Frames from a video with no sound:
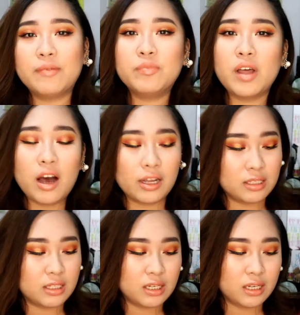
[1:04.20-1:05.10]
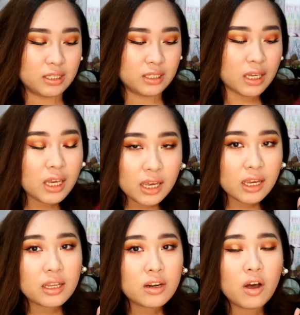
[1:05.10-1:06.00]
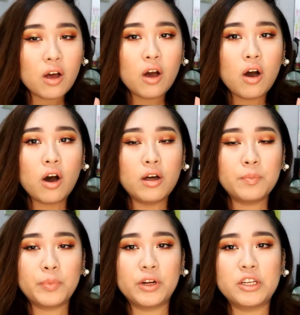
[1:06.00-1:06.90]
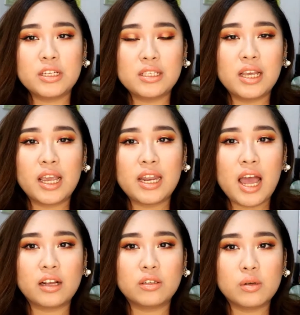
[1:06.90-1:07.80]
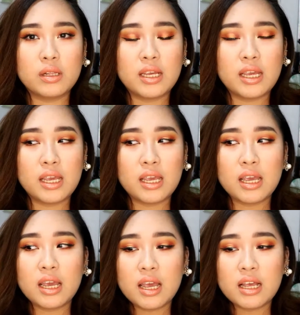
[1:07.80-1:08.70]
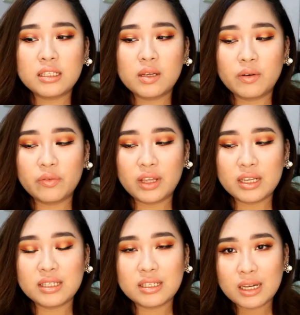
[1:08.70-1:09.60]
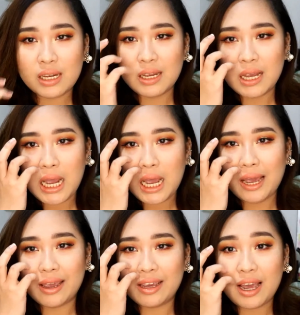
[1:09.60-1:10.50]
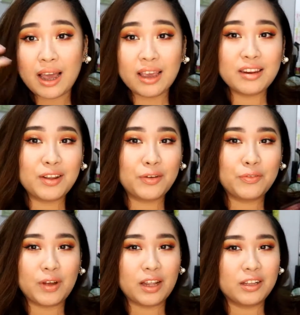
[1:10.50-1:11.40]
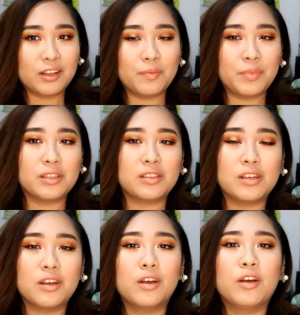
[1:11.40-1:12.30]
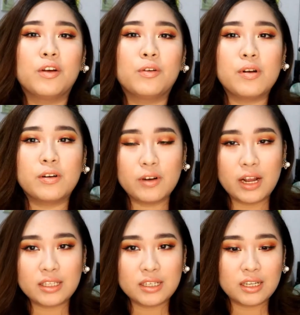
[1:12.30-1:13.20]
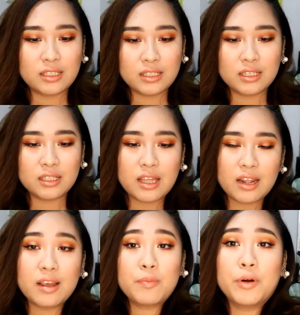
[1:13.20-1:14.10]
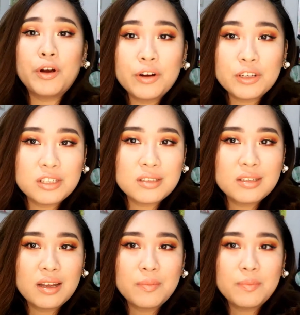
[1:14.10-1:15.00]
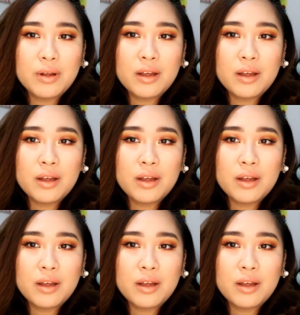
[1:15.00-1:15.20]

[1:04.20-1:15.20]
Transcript: am not keen on purchasing, and actually some of this I kind of a little bit regretted that I purchased them.